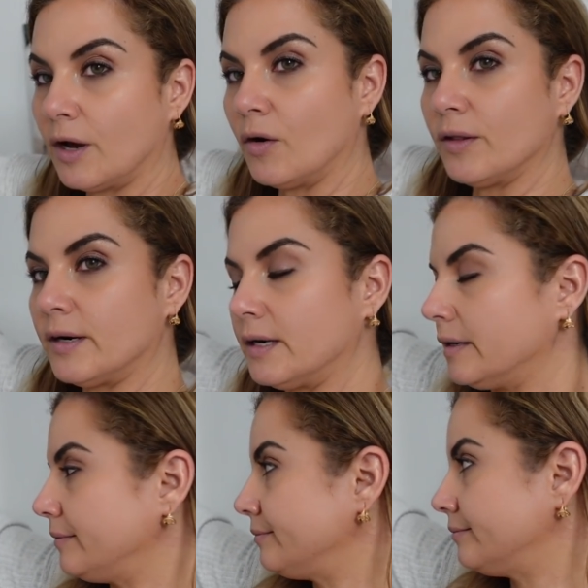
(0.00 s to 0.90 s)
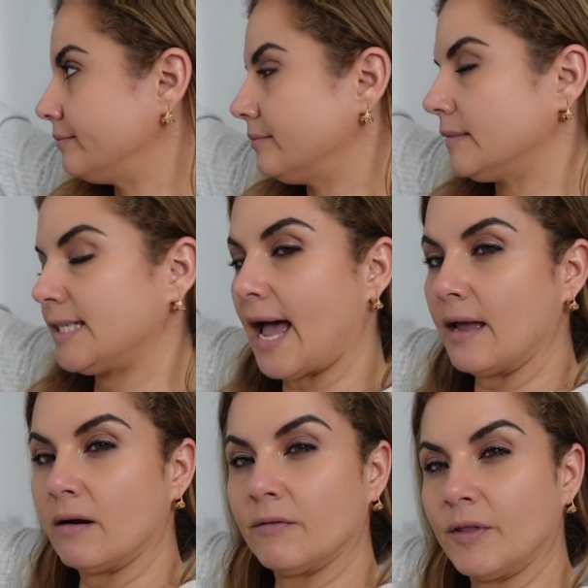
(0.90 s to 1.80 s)
the other
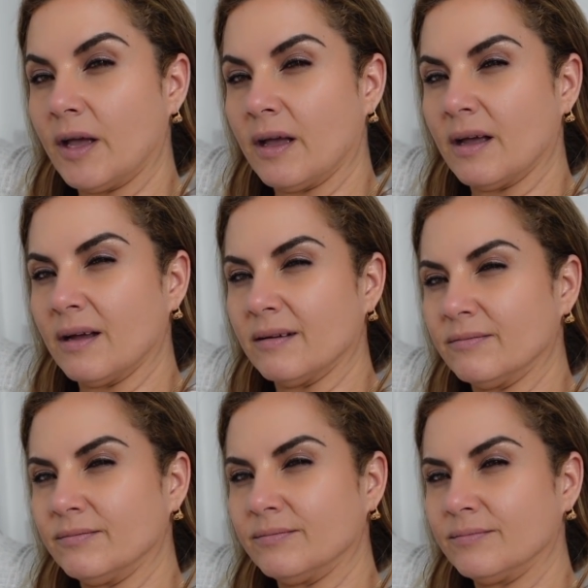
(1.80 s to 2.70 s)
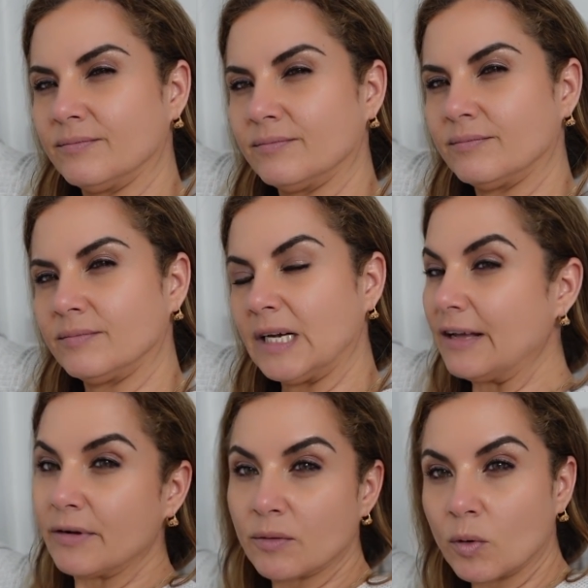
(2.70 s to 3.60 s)
side of the
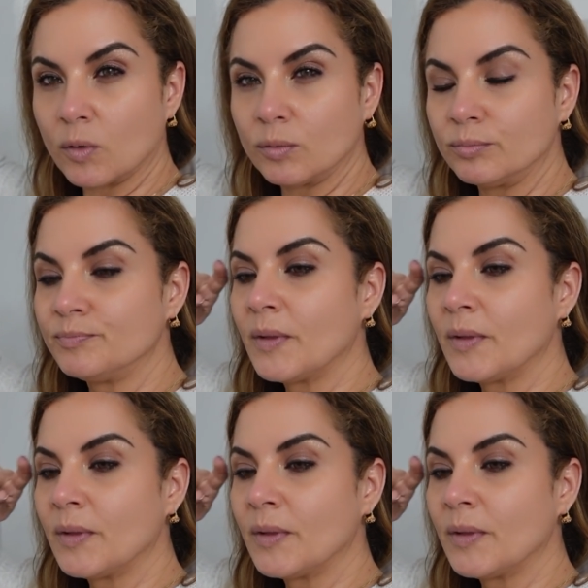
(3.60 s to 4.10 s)
living room.